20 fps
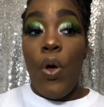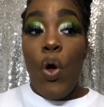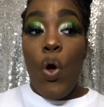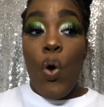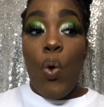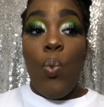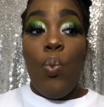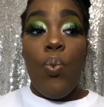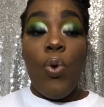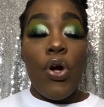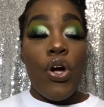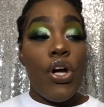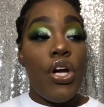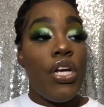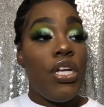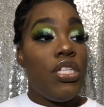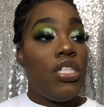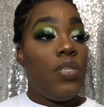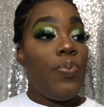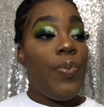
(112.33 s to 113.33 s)
word
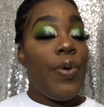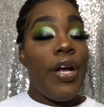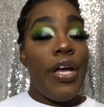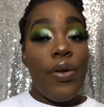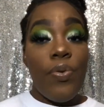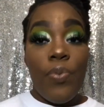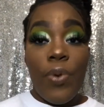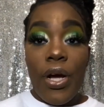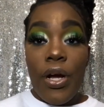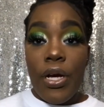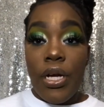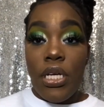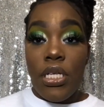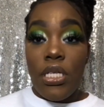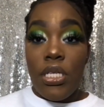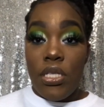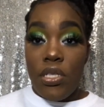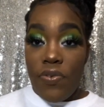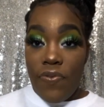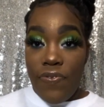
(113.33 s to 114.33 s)
and spread awareness
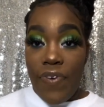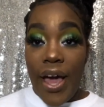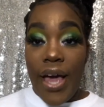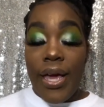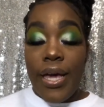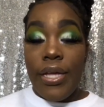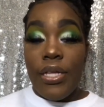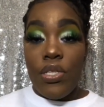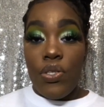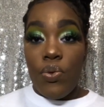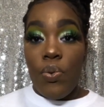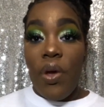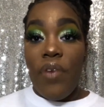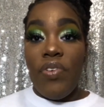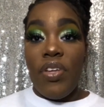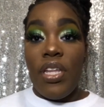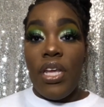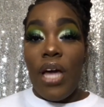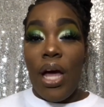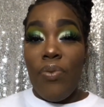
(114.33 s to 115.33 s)
and to fight and do
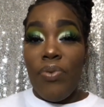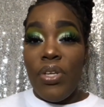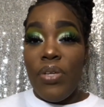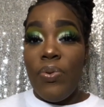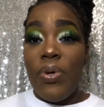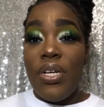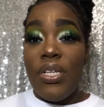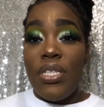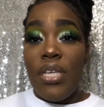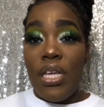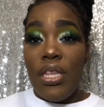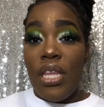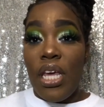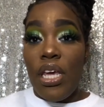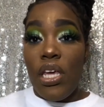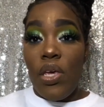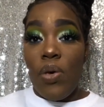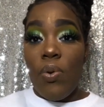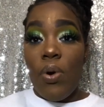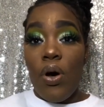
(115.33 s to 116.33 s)
everything. I really want to say
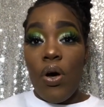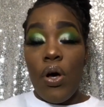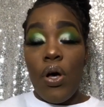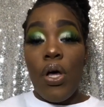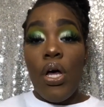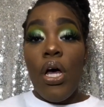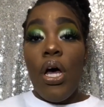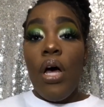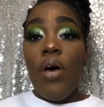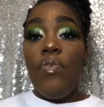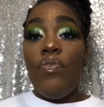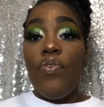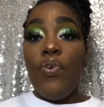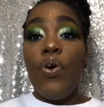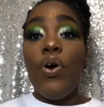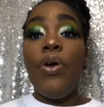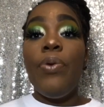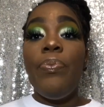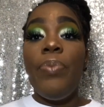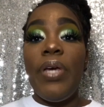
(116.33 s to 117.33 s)
thank you all
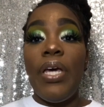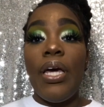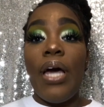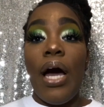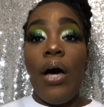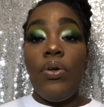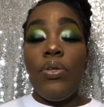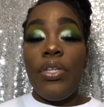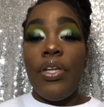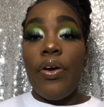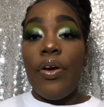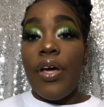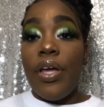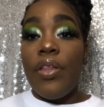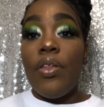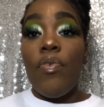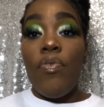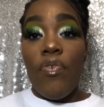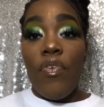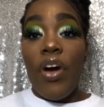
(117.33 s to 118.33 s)
for being out there in
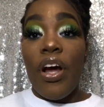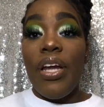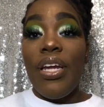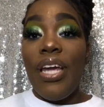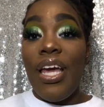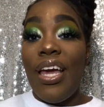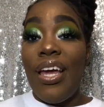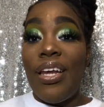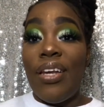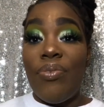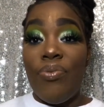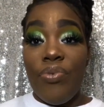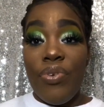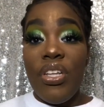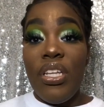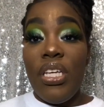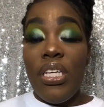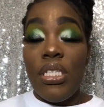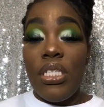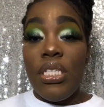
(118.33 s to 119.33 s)
the front and
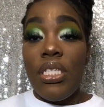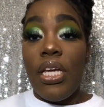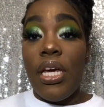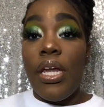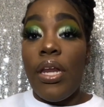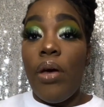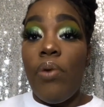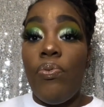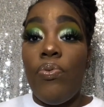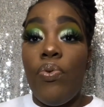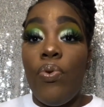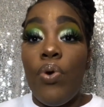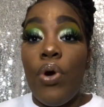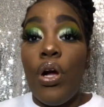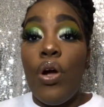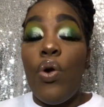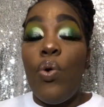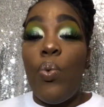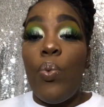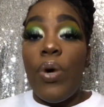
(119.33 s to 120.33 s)
really sticking up
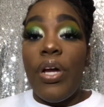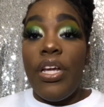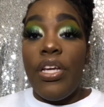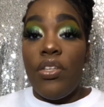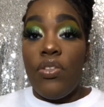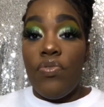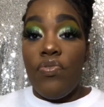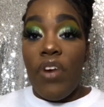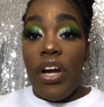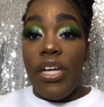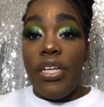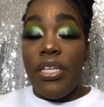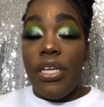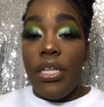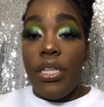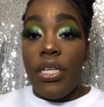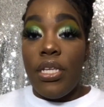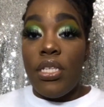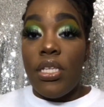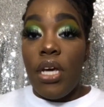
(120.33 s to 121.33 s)
for what is right in
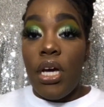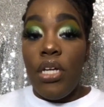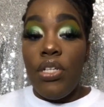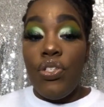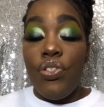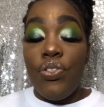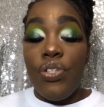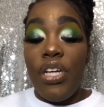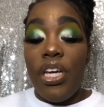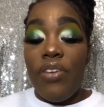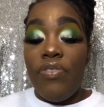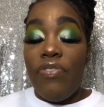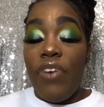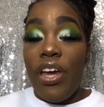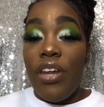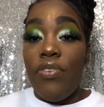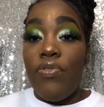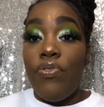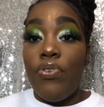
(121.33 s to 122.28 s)
this country and fighting for